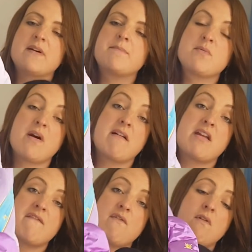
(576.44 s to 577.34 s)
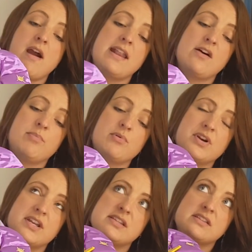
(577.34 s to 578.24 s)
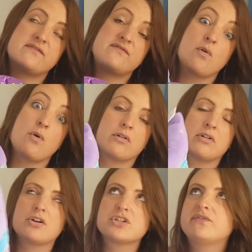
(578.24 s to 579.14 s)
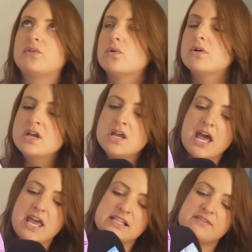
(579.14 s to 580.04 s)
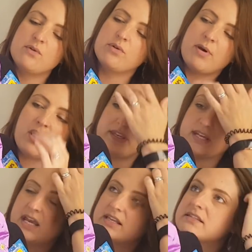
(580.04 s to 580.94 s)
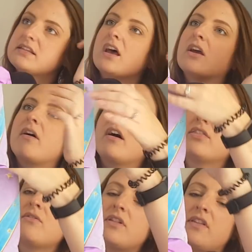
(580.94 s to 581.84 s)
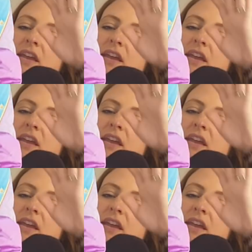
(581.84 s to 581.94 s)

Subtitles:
February for our little boy's for his 4th birthday. So I thought that